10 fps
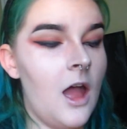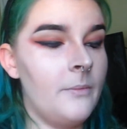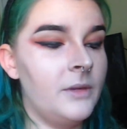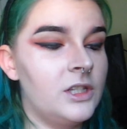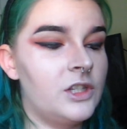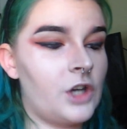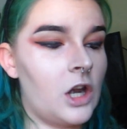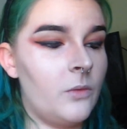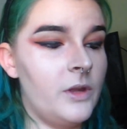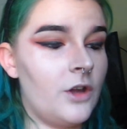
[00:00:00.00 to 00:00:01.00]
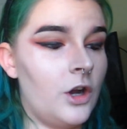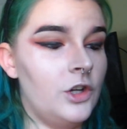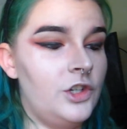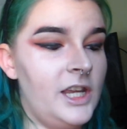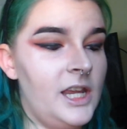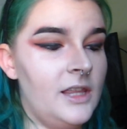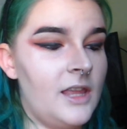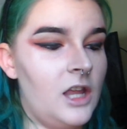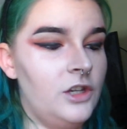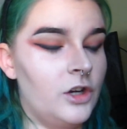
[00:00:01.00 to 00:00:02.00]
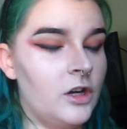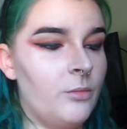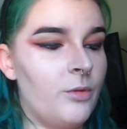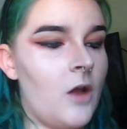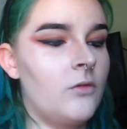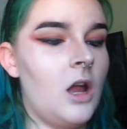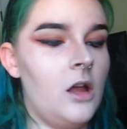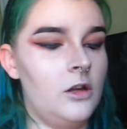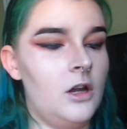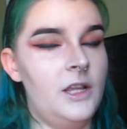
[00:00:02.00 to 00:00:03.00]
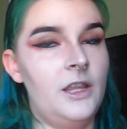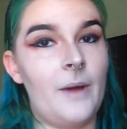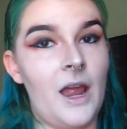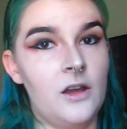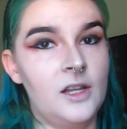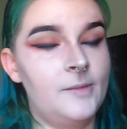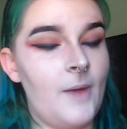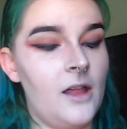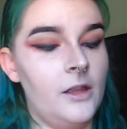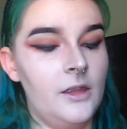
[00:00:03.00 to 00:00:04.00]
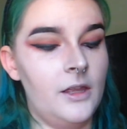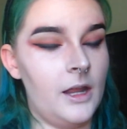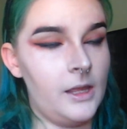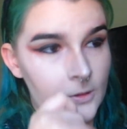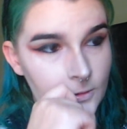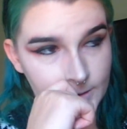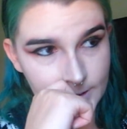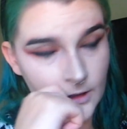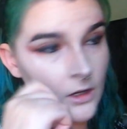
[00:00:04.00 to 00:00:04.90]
I'm to start with Archie, that dark brown color and the Pirates palette that I used,